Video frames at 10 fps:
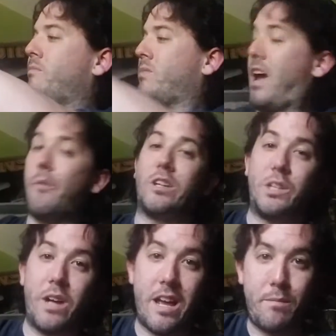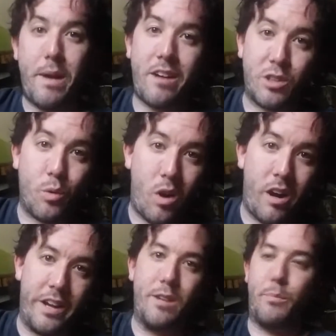I wish it had Patrick Waugh
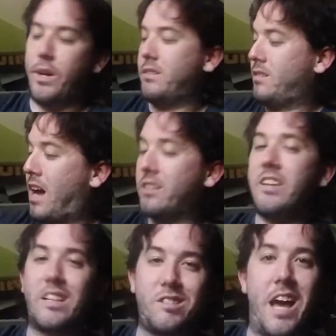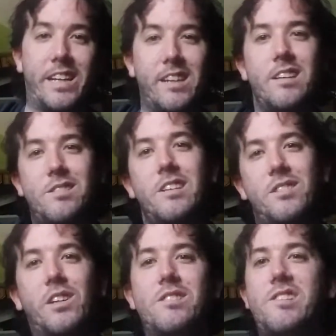on it, but I'll take Sakic. He's a
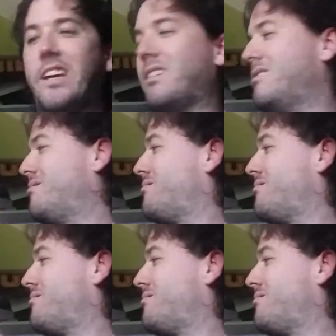good second.